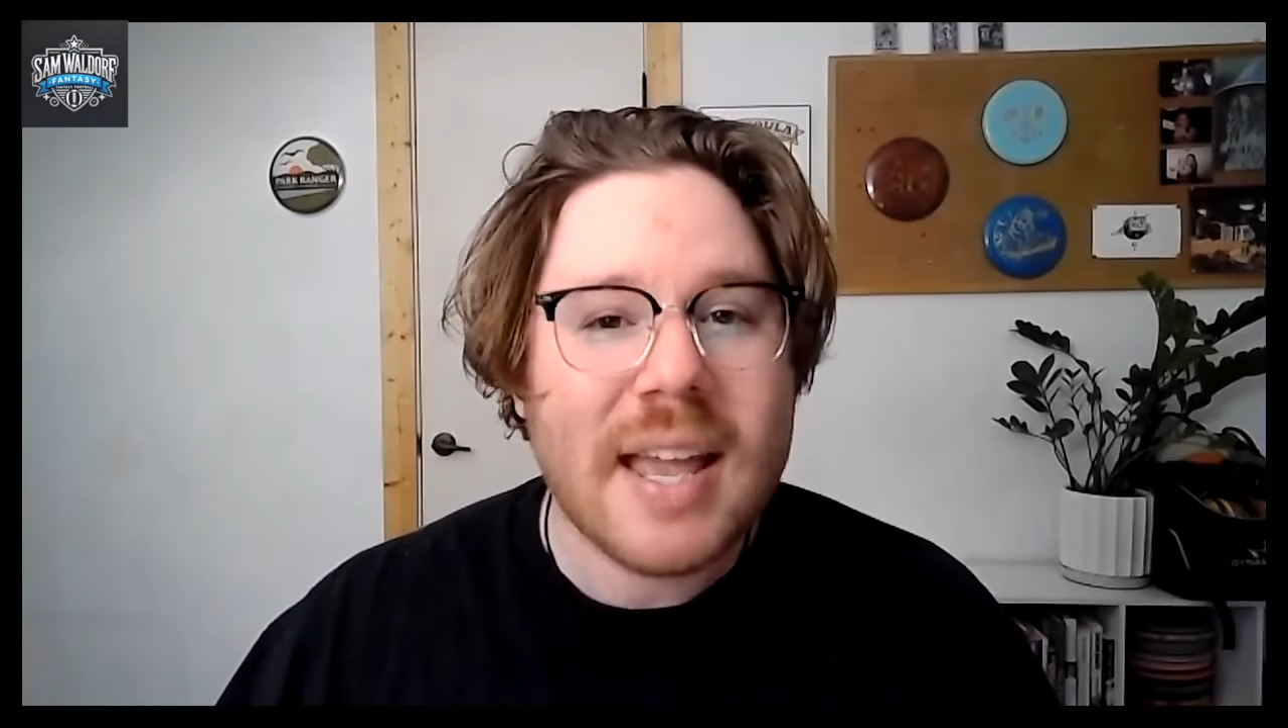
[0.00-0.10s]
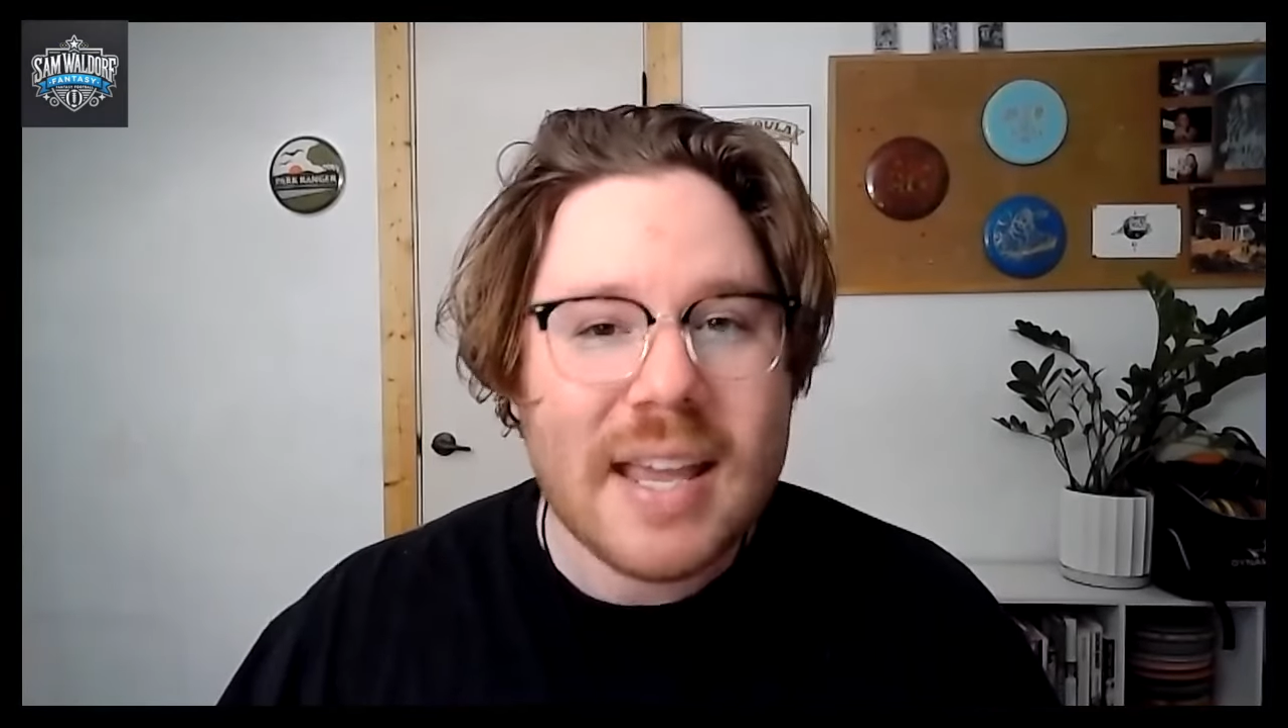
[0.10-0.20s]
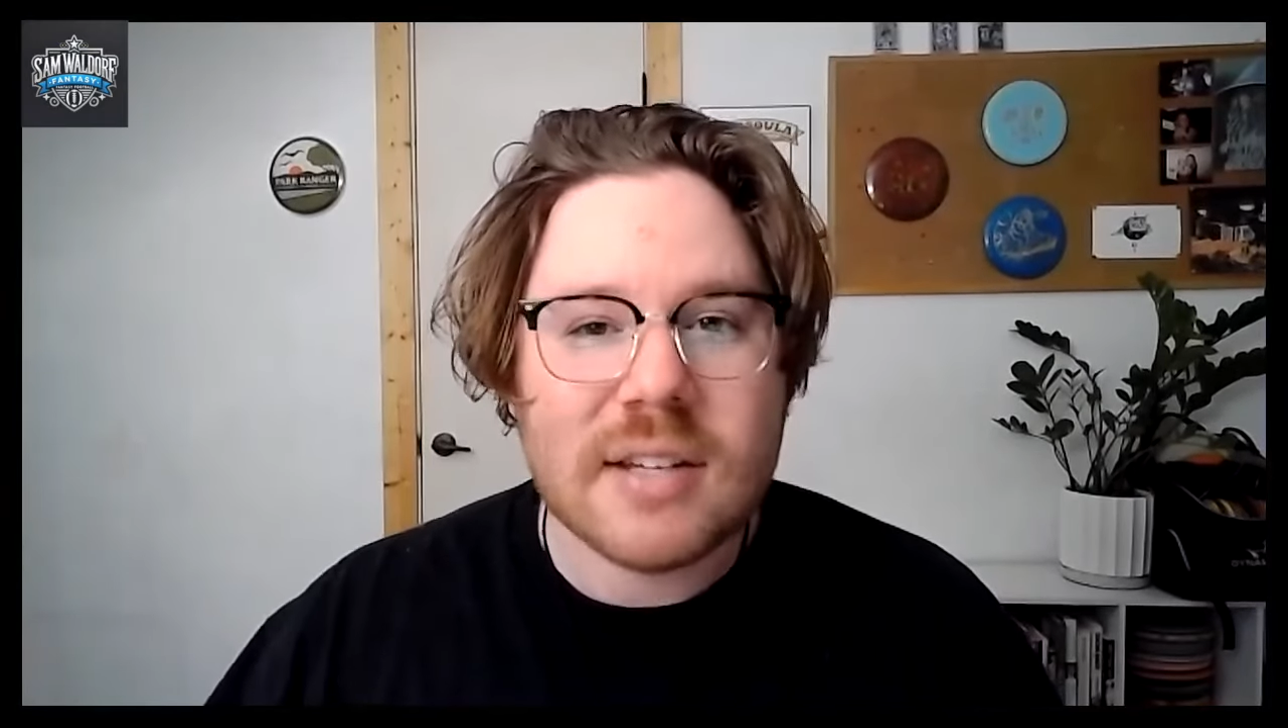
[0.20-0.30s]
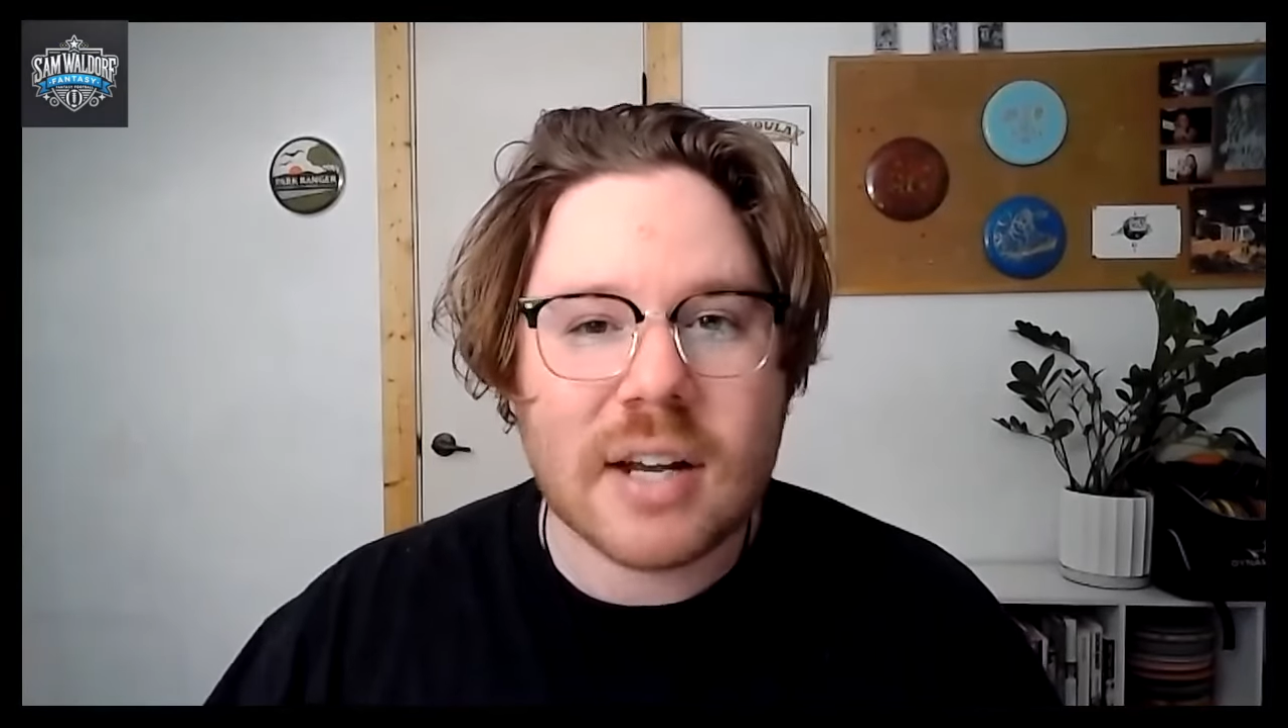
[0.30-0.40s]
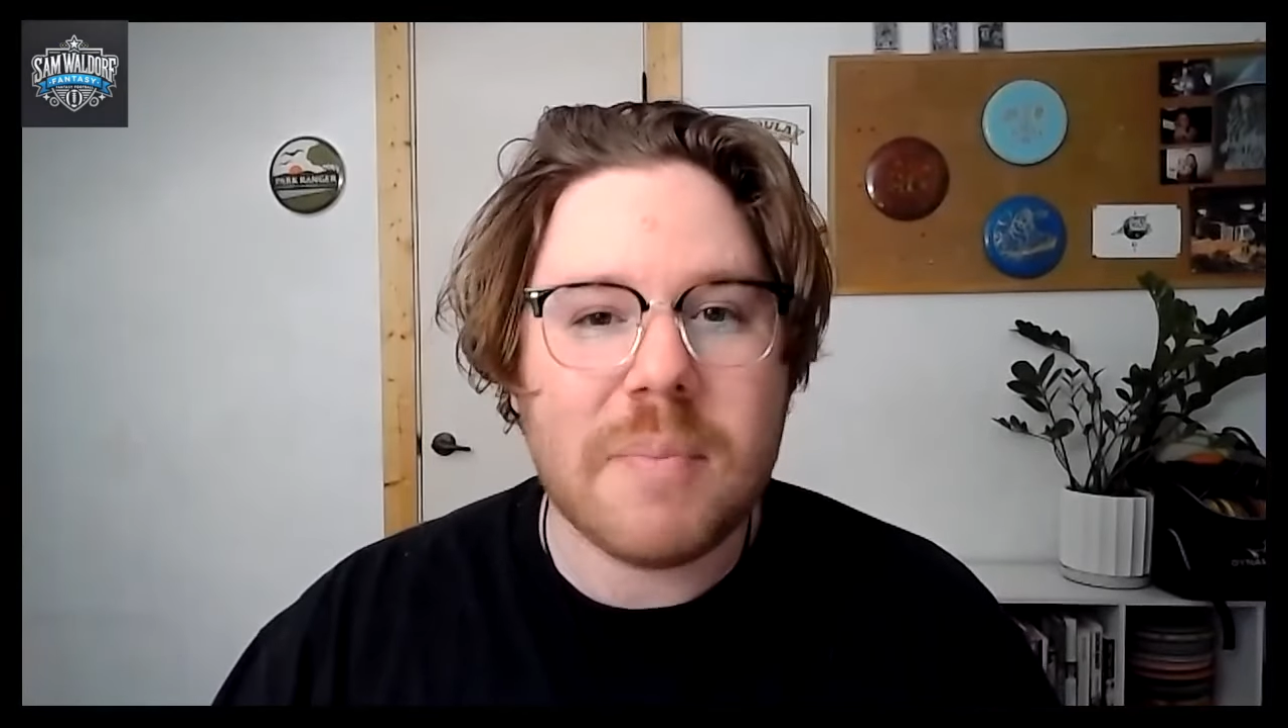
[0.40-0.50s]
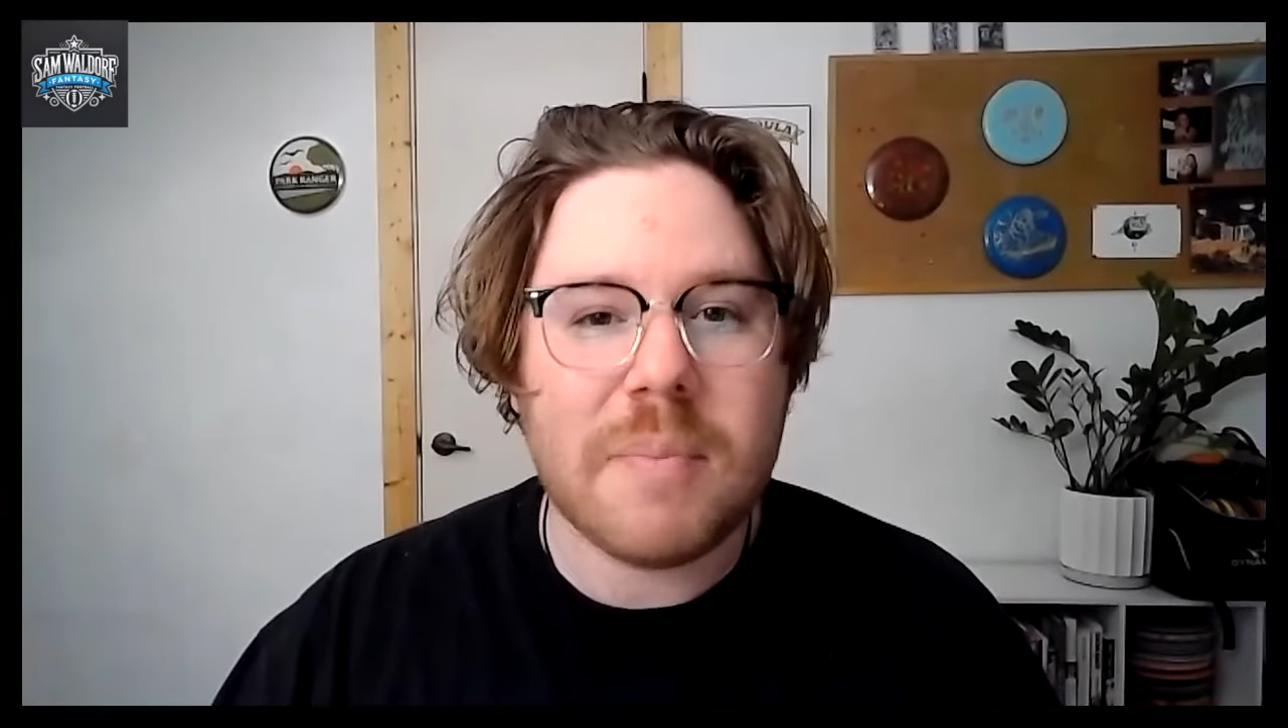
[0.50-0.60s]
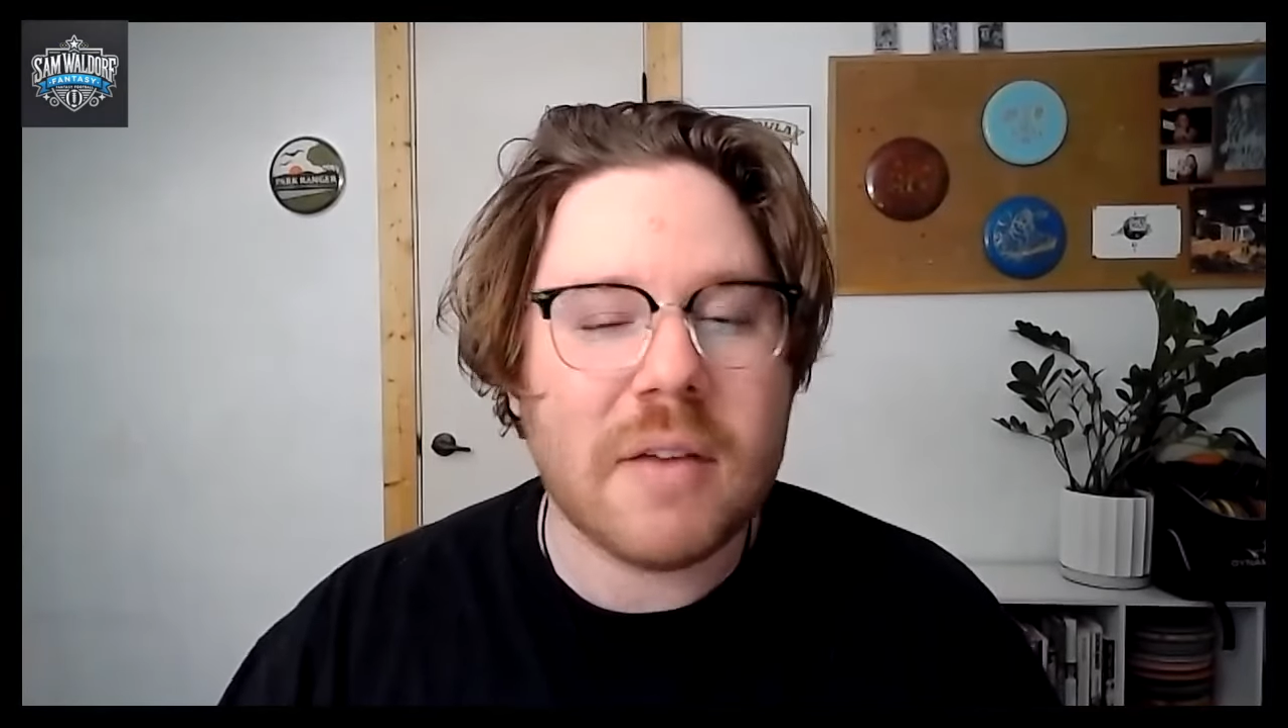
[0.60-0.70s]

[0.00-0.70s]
He's going to be